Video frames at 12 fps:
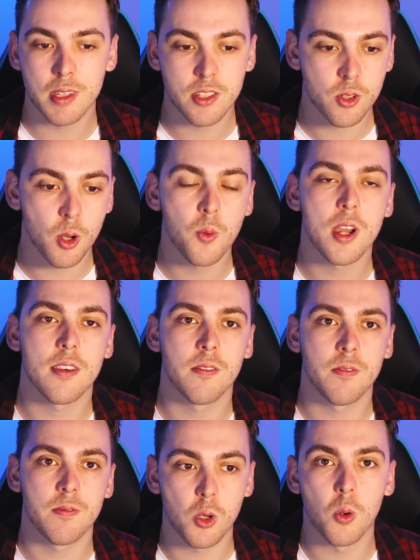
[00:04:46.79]
There's no way
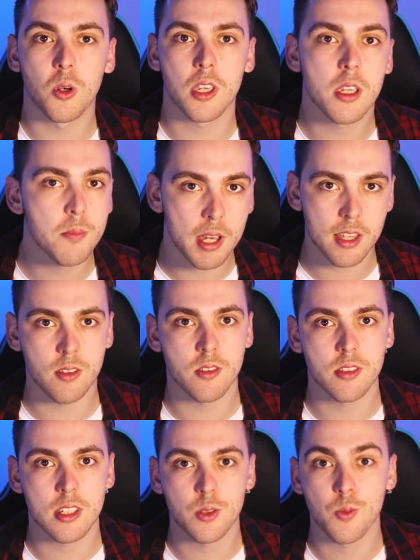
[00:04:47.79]
of talking about
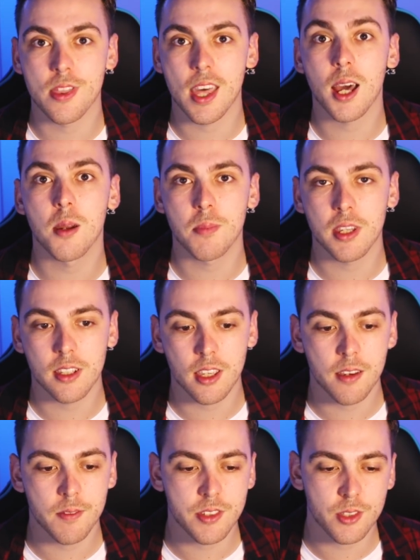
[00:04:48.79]
those things without it being heavy.